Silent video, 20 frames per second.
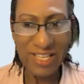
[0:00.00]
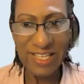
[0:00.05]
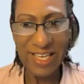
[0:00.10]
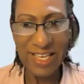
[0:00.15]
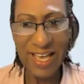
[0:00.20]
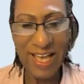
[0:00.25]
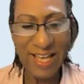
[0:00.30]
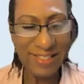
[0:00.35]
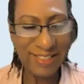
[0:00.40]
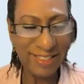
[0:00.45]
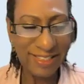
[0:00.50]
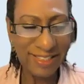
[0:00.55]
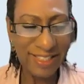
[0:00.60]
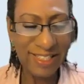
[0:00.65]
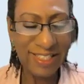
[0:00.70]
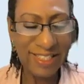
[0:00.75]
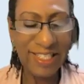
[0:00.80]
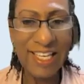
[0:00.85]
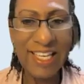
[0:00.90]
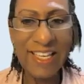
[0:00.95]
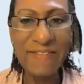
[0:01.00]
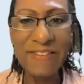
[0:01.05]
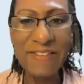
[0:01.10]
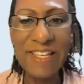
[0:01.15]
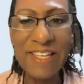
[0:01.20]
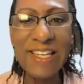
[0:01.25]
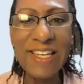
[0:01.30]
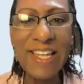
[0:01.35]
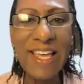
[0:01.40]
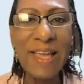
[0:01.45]
Yes. Good
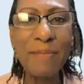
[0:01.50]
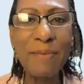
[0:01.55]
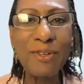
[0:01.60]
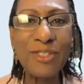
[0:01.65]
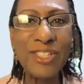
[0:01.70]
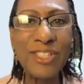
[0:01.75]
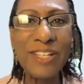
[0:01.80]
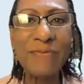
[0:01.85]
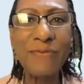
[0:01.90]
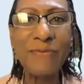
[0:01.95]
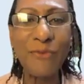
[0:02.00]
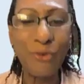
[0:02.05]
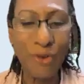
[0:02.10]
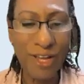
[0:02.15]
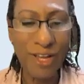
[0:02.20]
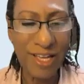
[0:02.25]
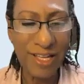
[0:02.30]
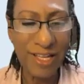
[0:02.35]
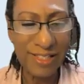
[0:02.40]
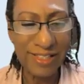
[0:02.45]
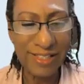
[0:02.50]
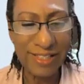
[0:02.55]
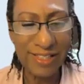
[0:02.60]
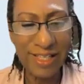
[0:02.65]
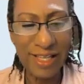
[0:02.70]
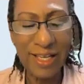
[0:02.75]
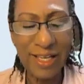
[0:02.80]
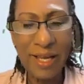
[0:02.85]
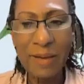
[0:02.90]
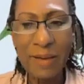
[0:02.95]
evening, neighbors and friends.
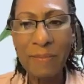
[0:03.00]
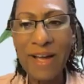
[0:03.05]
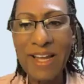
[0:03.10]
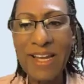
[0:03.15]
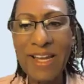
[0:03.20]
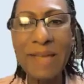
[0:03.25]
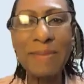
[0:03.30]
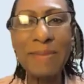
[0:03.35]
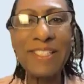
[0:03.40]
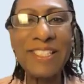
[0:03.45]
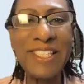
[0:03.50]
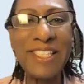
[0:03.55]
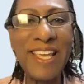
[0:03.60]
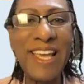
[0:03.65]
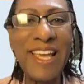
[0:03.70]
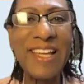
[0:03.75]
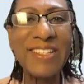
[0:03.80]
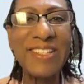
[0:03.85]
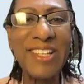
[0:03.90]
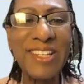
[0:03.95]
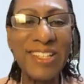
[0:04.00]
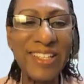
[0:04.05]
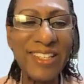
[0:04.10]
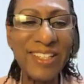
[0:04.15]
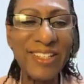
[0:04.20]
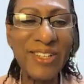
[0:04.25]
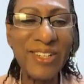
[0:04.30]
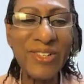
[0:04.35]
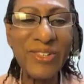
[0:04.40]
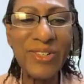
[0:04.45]
My name is Tanya
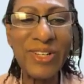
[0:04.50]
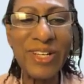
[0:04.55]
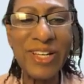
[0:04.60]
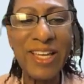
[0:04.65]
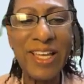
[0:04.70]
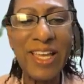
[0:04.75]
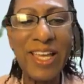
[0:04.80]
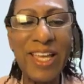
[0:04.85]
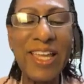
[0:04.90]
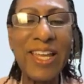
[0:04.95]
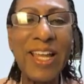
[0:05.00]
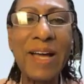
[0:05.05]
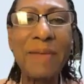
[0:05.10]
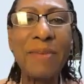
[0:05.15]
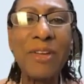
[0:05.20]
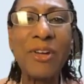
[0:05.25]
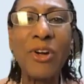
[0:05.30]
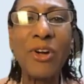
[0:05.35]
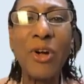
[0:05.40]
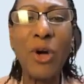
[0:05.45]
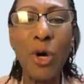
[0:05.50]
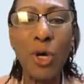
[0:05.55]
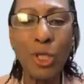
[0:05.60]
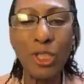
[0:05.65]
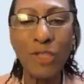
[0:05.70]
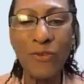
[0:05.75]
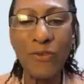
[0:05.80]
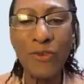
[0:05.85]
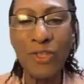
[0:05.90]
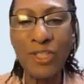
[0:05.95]
Little, and I'm your
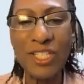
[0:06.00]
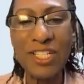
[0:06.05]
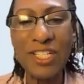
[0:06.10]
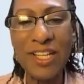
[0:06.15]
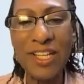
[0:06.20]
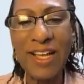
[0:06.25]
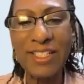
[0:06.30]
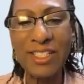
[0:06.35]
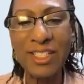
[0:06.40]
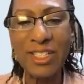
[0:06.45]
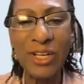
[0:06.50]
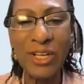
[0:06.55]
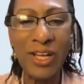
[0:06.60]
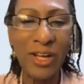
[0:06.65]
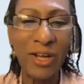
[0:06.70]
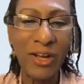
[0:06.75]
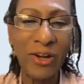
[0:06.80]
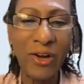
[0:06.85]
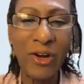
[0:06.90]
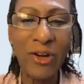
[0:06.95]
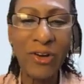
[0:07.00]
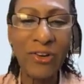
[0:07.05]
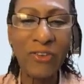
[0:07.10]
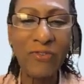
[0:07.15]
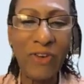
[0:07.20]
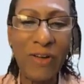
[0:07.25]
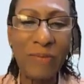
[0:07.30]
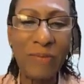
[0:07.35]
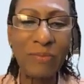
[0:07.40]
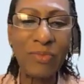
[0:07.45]
host for tonight's
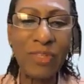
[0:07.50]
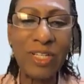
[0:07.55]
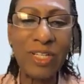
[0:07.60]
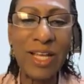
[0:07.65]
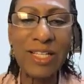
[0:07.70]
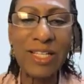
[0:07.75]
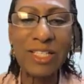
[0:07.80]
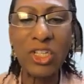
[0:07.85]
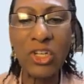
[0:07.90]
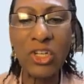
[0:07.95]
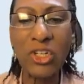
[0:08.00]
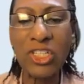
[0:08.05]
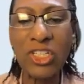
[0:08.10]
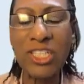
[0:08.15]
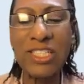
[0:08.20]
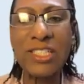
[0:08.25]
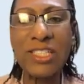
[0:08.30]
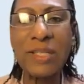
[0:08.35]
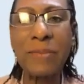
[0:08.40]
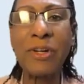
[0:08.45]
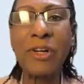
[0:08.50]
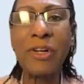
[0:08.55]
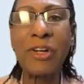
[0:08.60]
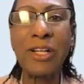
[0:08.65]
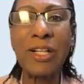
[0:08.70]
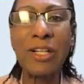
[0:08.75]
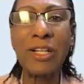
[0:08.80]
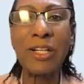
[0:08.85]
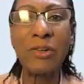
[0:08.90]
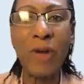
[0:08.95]
Hercules
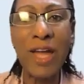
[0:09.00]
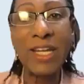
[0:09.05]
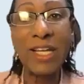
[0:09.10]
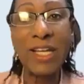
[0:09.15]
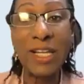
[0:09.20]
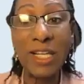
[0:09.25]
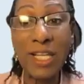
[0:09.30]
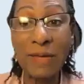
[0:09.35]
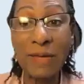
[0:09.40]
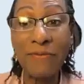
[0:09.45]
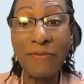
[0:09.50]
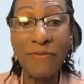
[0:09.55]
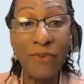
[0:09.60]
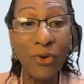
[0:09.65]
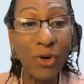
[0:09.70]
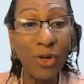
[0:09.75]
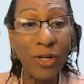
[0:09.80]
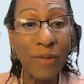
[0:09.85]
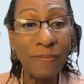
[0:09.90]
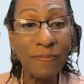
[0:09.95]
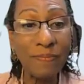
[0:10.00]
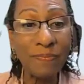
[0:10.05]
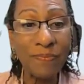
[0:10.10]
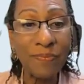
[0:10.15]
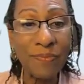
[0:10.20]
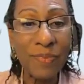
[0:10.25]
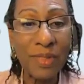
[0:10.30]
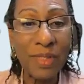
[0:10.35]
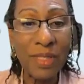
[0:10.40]
Democratic Club Forum.